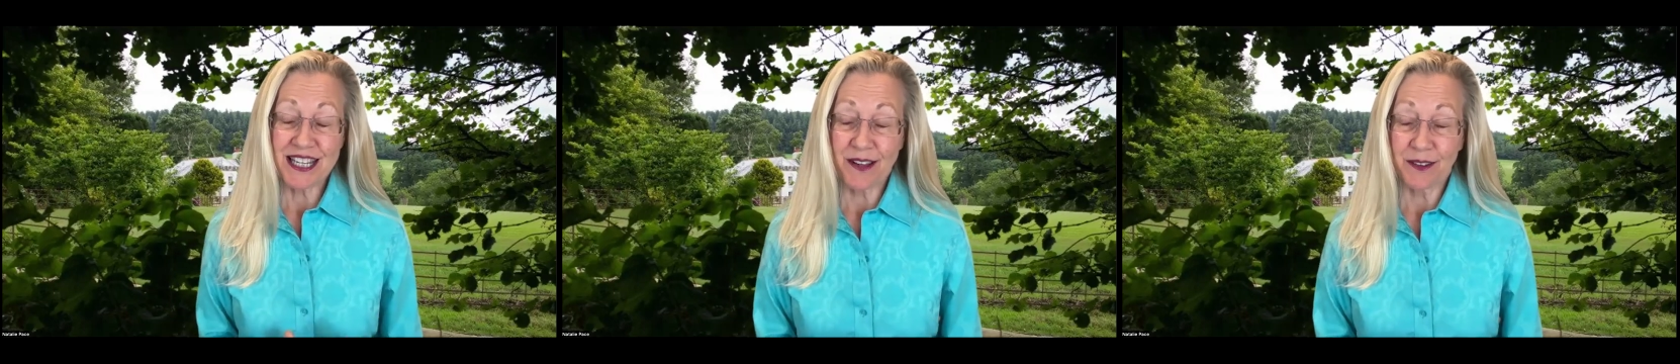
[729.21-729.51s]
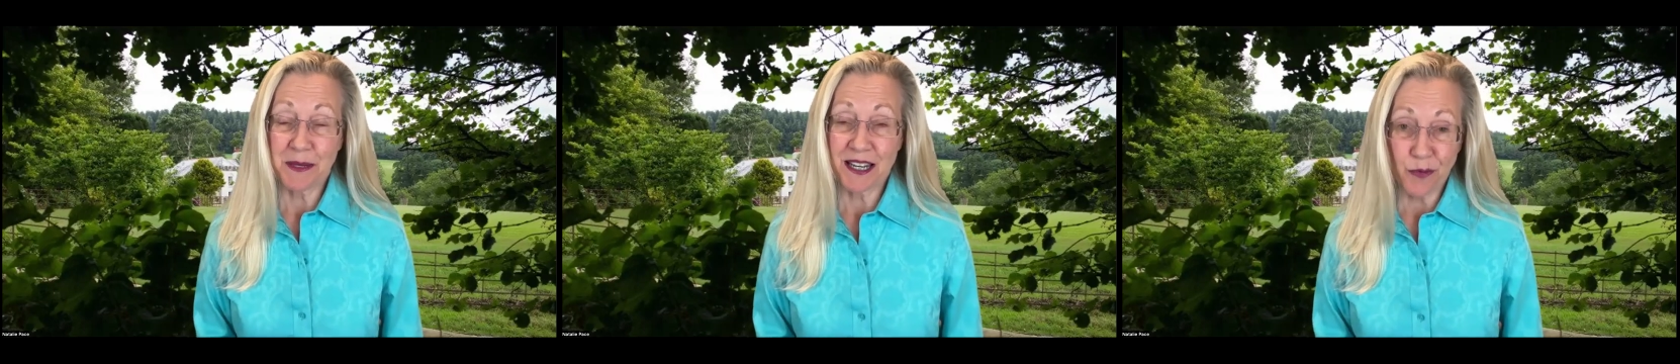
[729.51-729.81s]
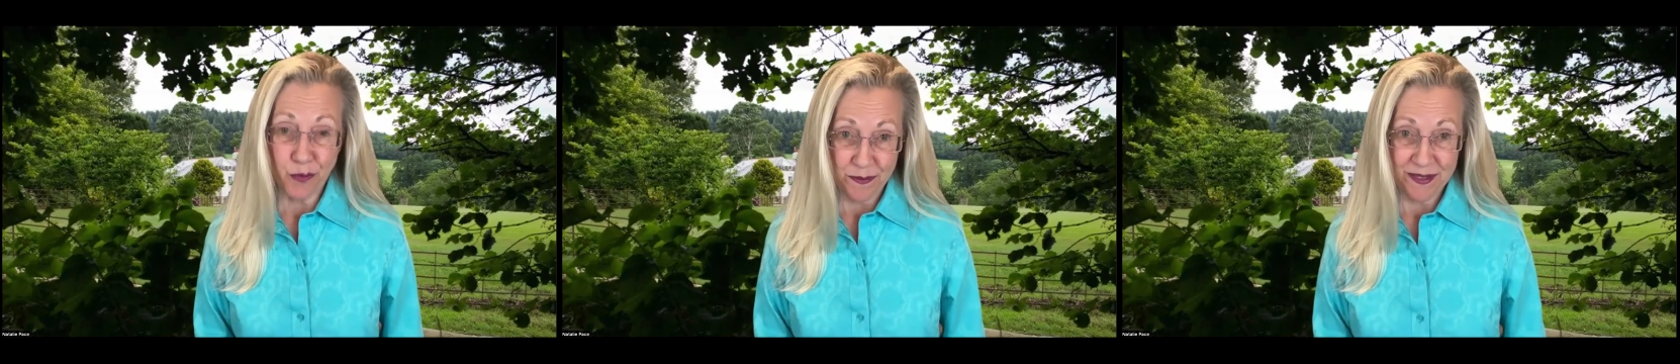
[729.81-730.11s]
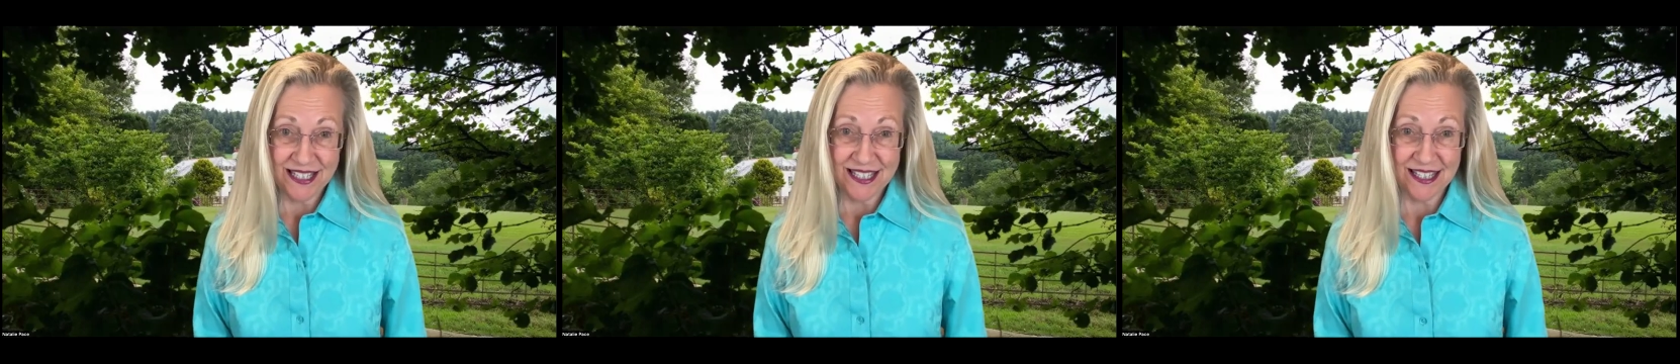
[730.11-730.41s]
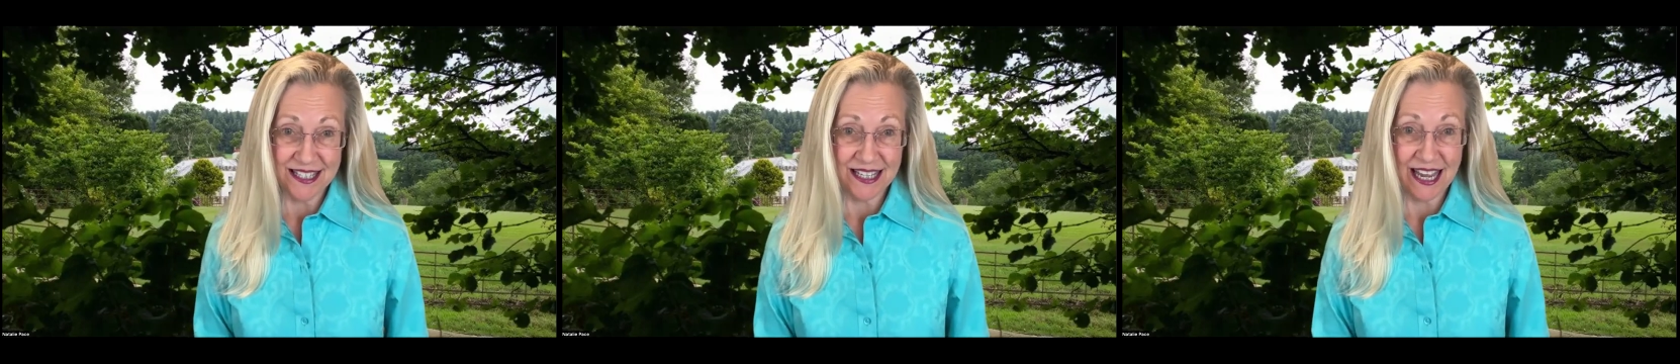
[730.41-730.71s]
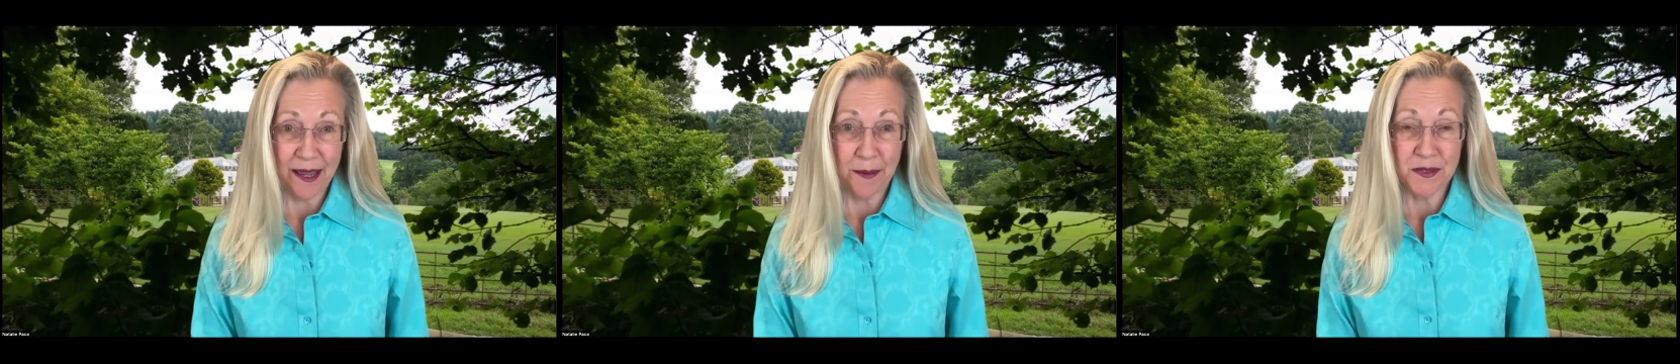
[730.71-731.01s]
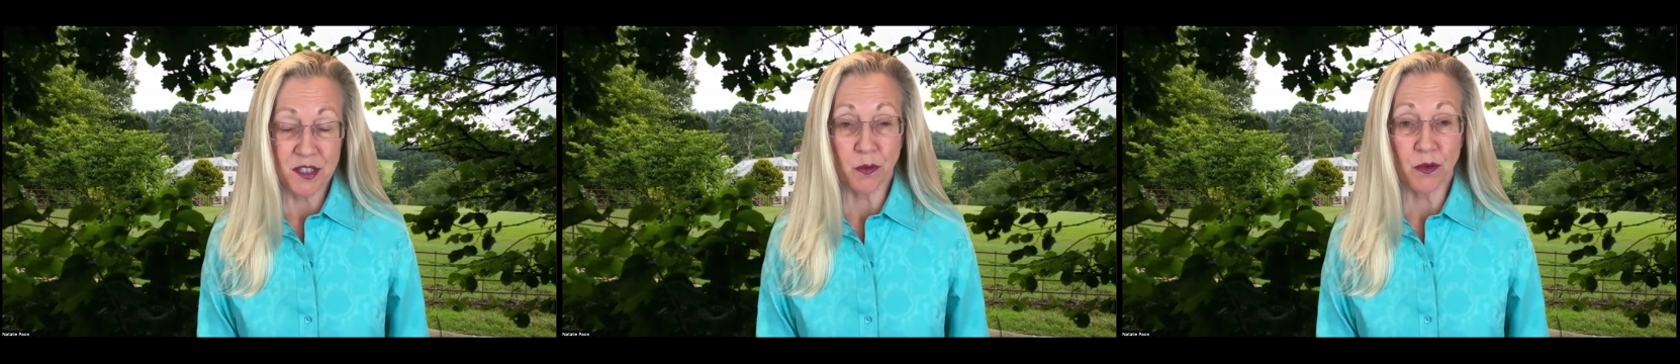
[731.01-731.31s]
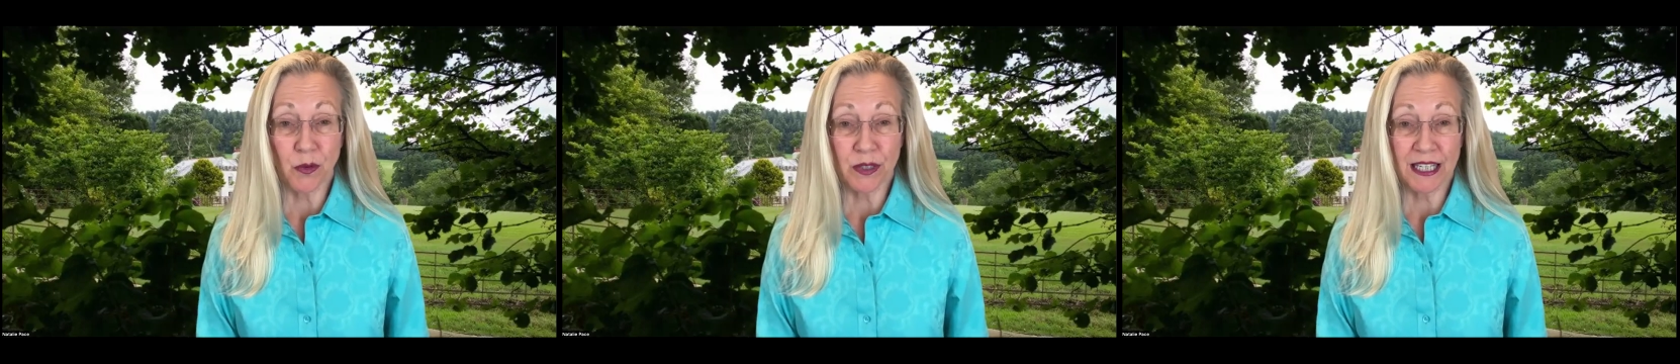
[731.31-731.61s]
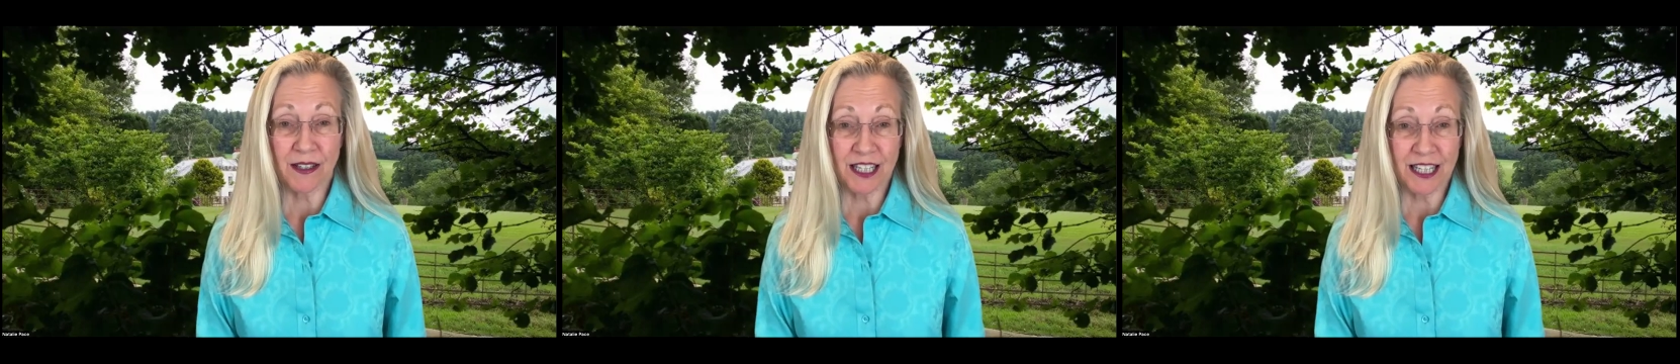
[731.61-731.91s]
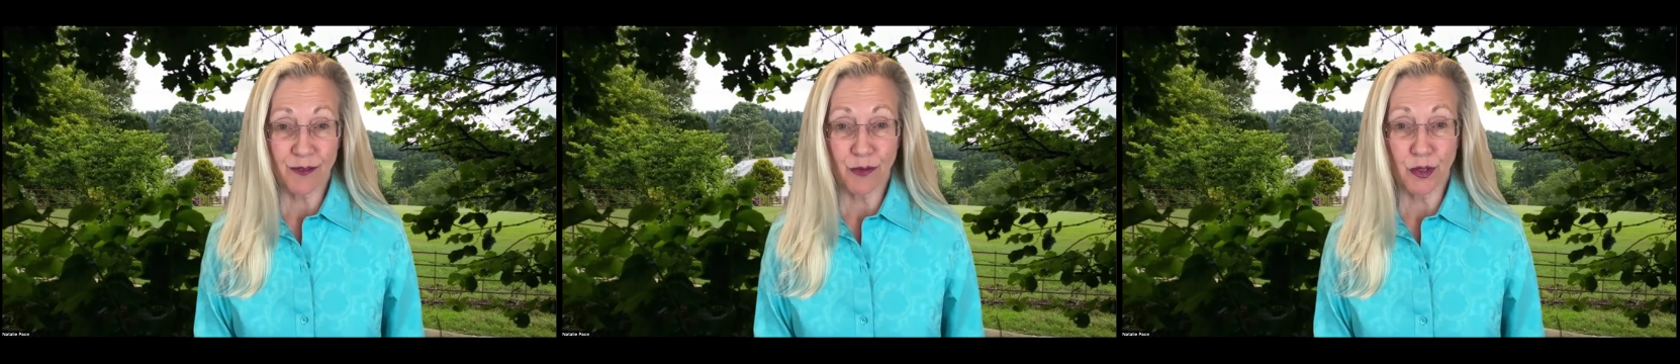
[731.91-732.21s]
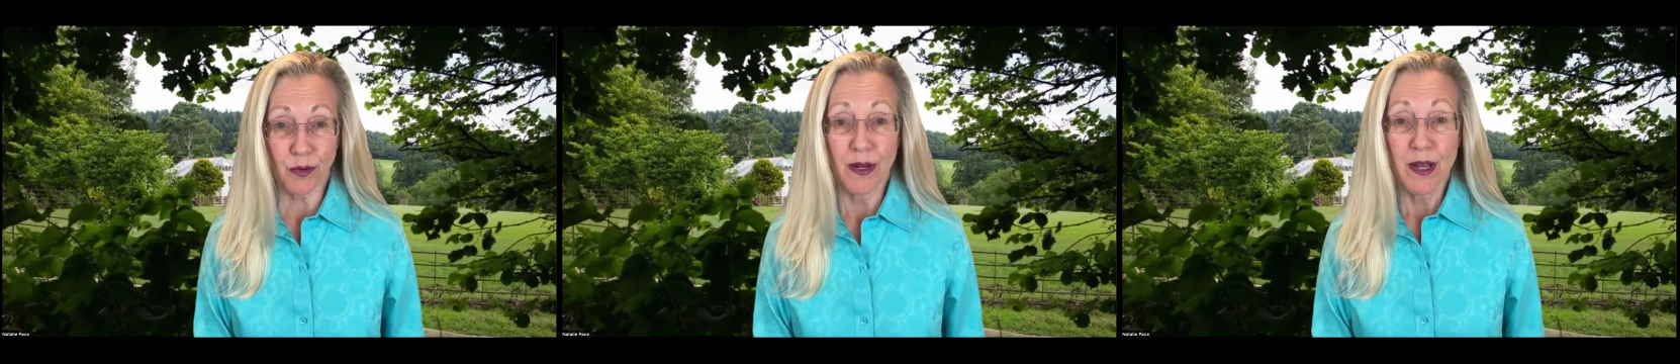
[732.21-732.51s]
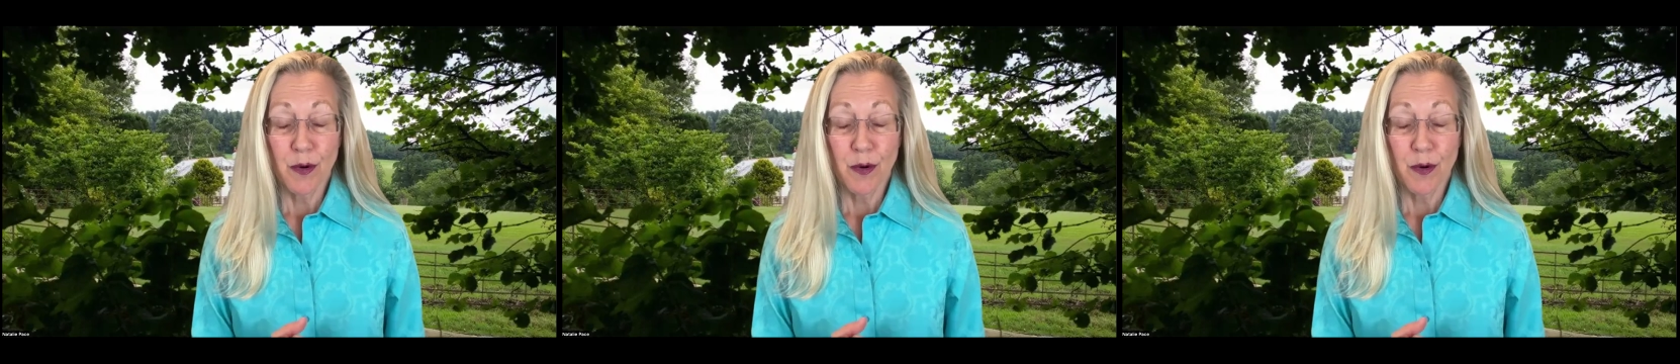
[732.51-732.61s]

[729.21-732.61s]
an element of whimsy to this game, so we're only going to give you